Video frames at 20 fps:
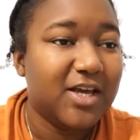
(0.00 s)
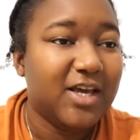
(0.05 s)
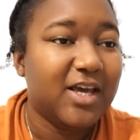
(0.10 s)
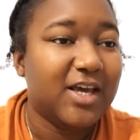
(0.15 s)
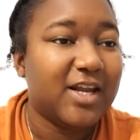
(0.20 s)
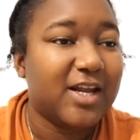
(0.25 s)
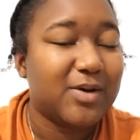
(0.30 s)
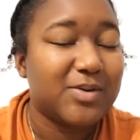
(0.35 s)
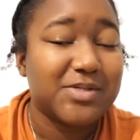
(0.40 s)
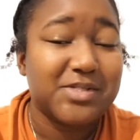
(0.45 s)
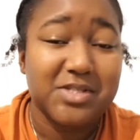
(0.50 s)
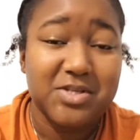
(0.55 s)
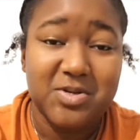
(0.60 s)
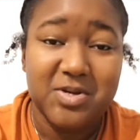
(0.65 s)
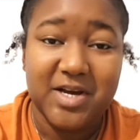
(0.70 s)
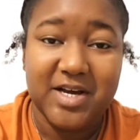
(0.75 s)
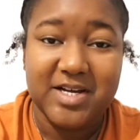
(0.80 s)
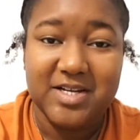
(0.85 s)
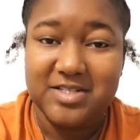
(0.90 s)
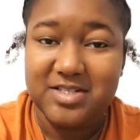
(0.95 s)
And I will see you
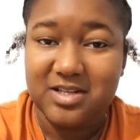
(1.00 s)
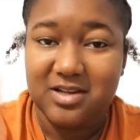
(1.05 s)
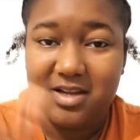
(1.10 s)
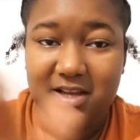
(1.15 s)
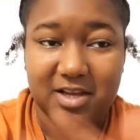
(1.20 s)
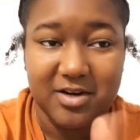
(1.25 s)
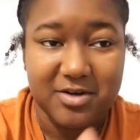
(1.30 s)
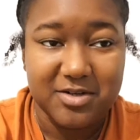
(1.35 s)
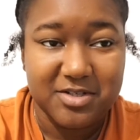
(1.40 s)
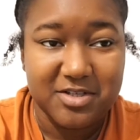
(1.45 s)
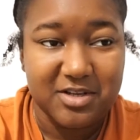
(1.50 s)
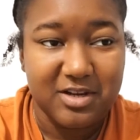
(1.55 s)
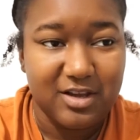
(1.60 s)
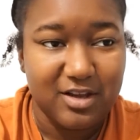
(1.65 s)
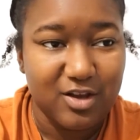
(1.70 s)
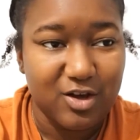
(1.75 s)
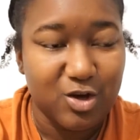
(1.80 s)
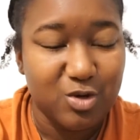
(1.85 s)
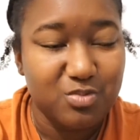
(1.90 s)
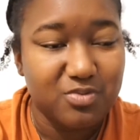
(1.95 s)
guys later today,
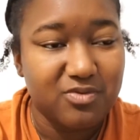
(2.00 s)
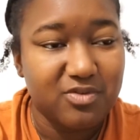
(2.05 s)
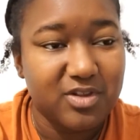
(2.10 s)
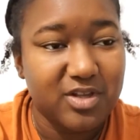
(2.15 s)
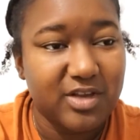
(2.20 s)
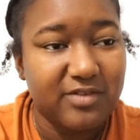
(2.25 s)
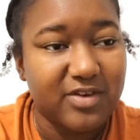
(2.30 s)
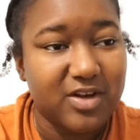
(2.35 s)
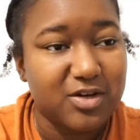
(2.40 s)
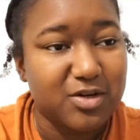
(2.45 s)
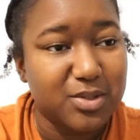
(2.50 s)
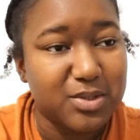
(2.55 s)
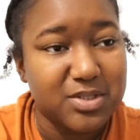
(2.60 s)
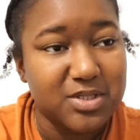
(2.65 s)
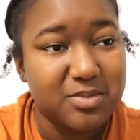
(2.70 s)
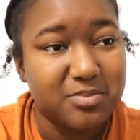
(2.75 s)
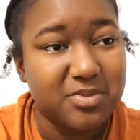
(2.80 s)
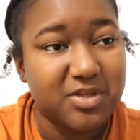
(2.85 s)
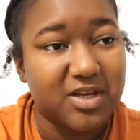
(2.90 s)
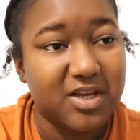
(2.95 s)
hopefully, if I do
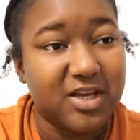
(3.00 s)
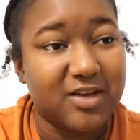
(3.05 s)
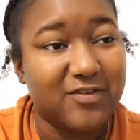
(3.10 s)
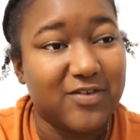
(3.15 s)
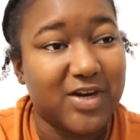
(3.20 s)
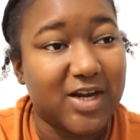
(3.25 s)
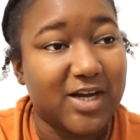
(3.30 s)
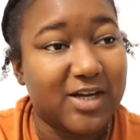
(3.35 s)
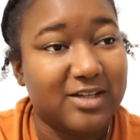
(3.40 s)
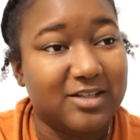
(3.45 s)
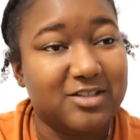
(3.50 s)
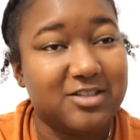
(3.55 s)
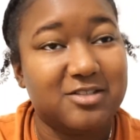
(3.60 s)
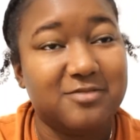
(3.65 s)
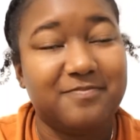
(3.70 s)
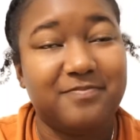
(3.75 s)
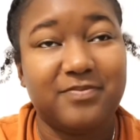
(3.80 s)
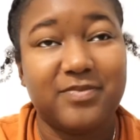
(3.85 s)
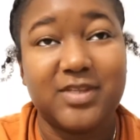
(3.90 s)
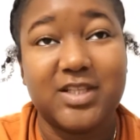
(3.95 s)
something. If not,
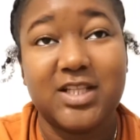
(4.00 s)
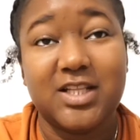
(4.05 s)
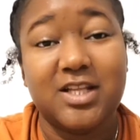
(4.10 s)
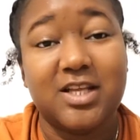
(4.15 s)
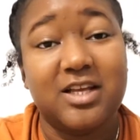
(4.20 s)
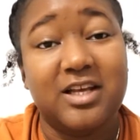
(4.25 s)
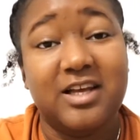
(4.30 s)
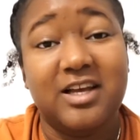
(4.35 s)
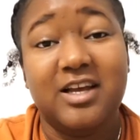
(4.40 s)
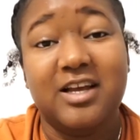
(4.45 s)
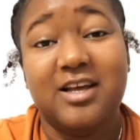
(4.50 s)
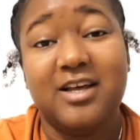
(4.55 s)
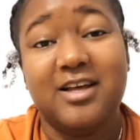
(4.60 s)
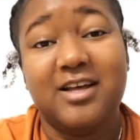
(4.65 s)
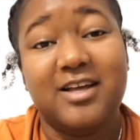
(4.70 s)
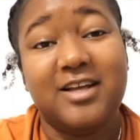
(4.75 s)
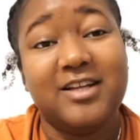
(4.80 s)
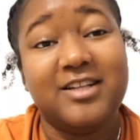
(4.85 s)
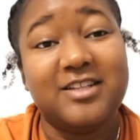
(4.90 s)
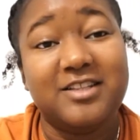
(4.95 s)

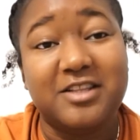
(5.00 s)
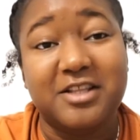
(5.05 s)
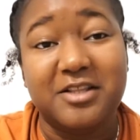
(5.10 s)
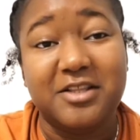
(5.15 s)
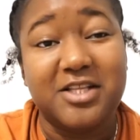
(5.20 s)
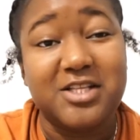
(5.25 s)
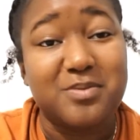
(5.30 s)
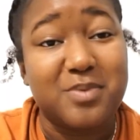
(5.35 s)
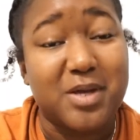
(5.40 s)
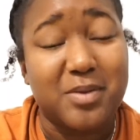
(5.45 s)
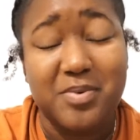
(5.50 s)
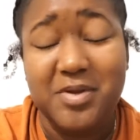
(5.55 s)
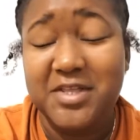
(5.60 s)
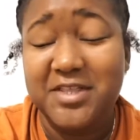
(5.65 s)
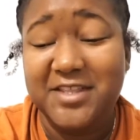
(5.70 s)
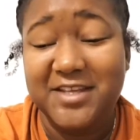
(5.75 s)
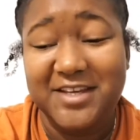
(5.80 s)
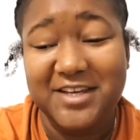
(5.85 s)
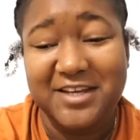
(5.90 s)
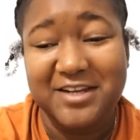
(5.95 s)
then this might be
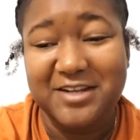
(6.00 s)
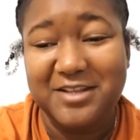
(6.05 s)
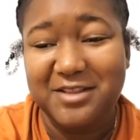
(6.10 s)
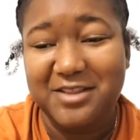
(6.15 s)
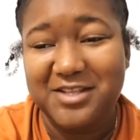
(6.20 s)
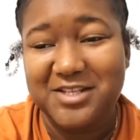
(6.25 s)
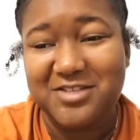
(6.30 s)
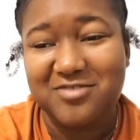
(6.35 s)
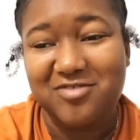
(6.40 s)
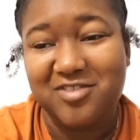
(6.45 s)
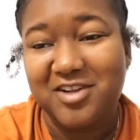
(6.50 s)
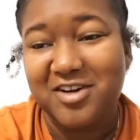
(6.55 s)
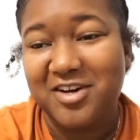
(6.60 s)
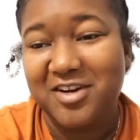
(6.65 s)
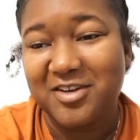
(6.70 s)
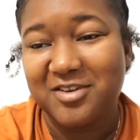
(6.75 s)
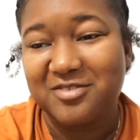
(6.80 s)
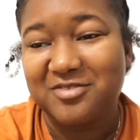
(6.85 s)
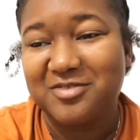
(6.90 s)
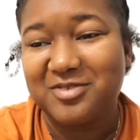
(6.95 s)
the end of this
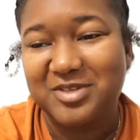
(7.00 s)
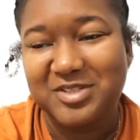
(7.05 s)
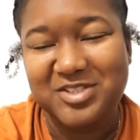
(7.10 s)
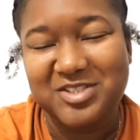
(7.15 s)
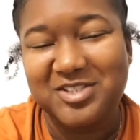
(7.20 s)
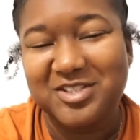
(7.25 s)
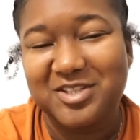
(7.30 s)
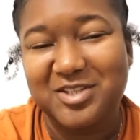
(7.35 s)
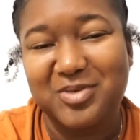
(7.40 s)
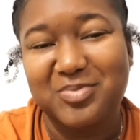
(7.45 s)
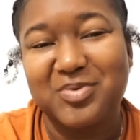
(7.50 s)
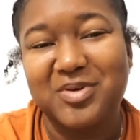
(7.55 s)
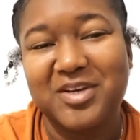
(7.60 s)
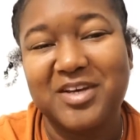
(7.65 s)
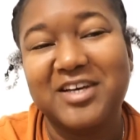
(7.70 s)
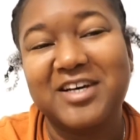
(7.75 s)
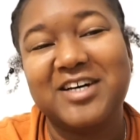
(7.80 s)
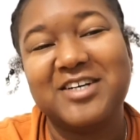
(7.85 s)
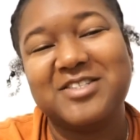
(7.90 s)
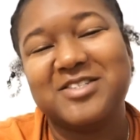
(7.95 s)
vlog, unfortunately. But
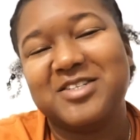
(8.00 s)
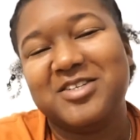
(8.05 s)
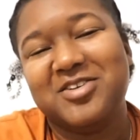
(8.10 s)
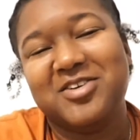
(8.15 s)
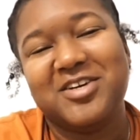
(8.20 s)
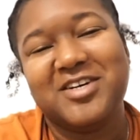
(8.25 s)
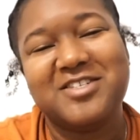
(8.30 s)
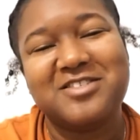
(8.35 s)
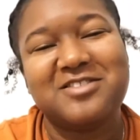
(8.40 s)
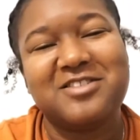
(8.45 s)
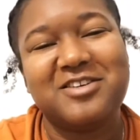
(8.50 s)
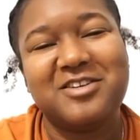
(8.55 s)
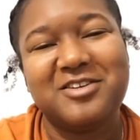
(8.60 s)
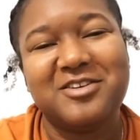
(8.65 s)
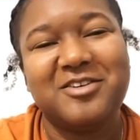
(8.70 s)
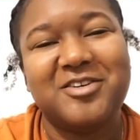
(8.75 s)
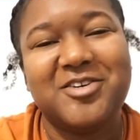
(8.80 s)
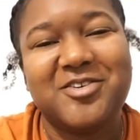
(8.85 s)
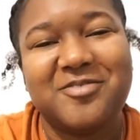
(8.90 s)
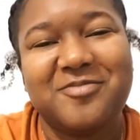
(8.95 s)
yeah, I'll see you guys
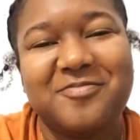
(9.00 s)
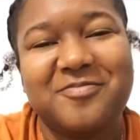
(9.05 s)
later.